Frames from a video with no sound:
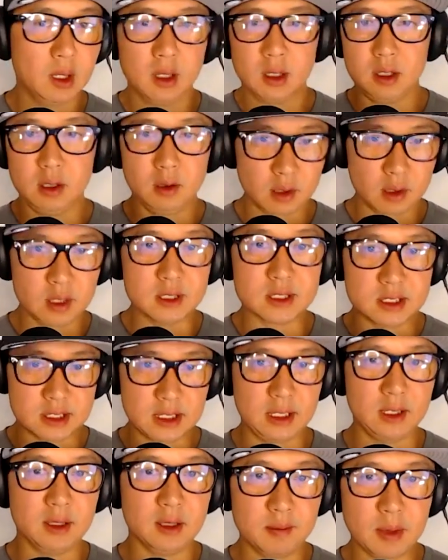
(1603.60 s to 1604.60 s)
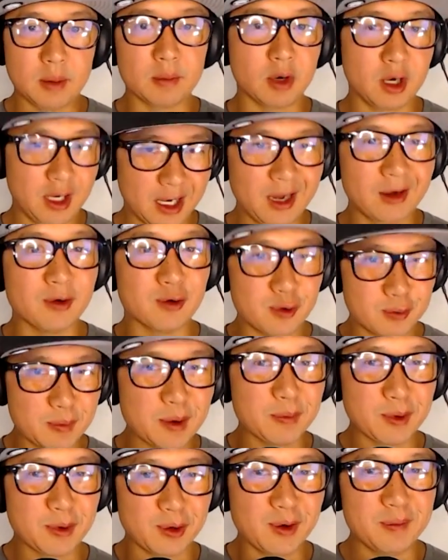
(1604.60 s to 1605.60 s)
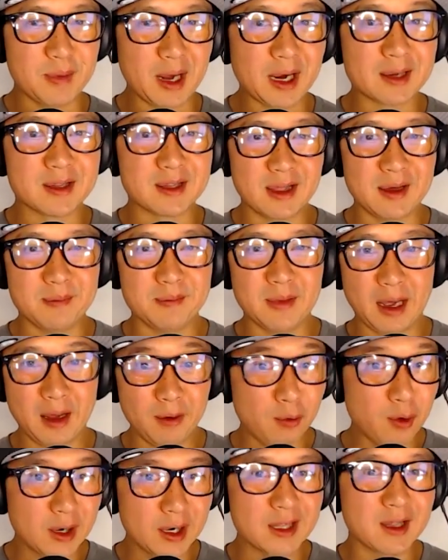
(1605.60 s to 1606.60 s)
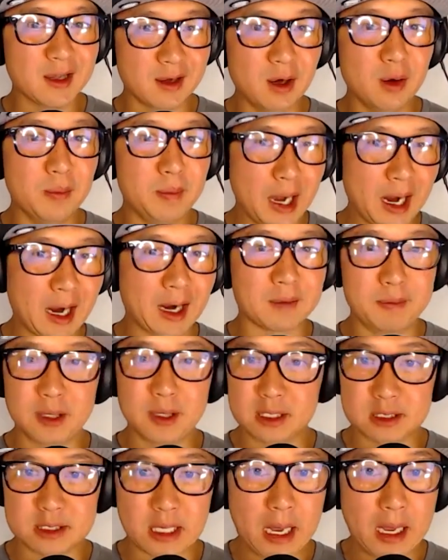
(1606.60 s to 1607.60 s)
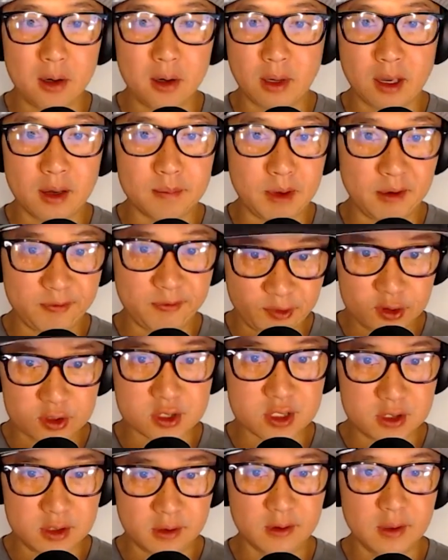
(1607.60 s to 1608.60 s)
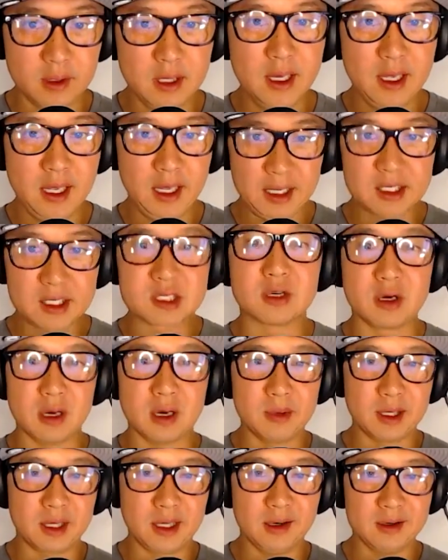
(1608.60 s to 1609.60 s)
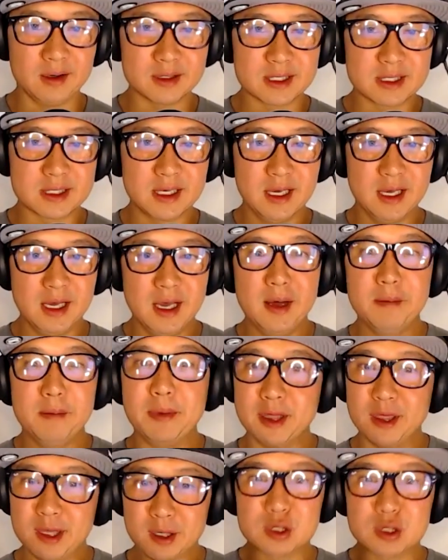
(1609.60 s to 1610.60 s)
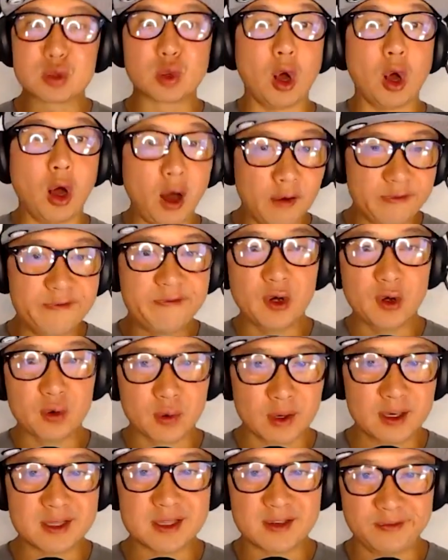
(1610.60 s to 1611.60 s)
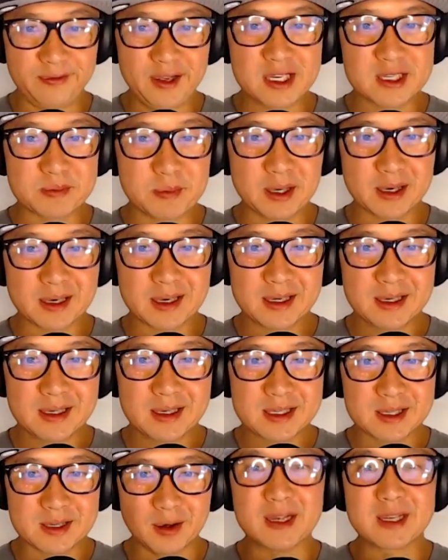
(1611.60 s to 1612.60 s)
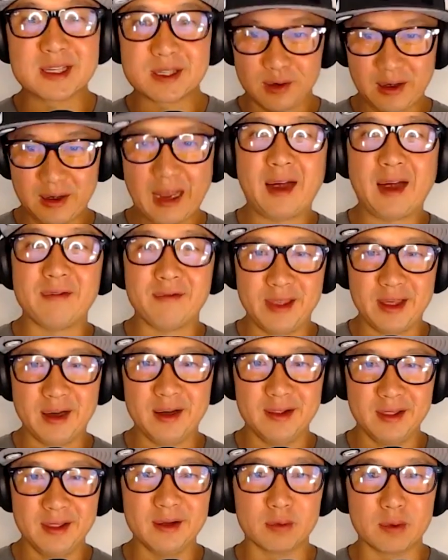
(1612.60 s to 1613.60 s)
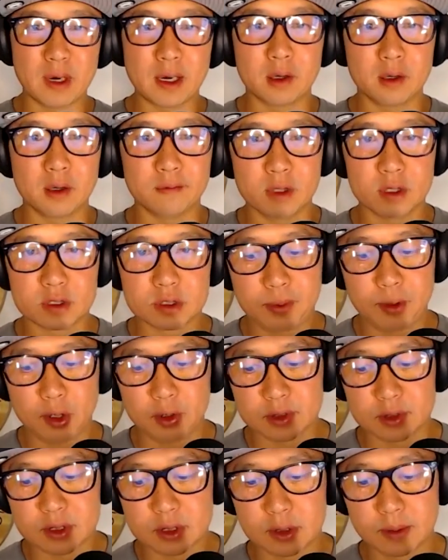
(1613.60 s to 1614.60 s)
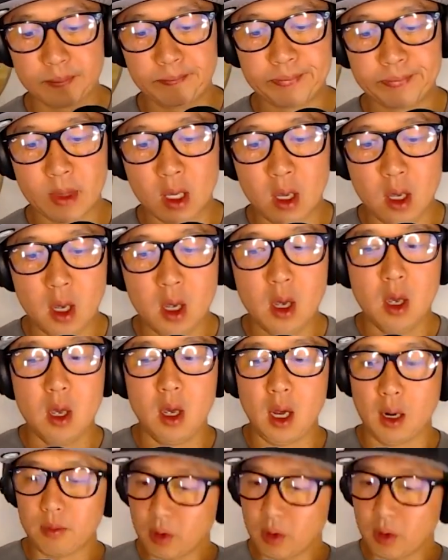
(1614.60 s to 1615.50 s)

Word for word: you can see the memory. And I remember going back to that. I wanted to go back because I don't have my first two Instagram accounts, but those were all forwarded to Facebook. So I still have the, the record of those posts. I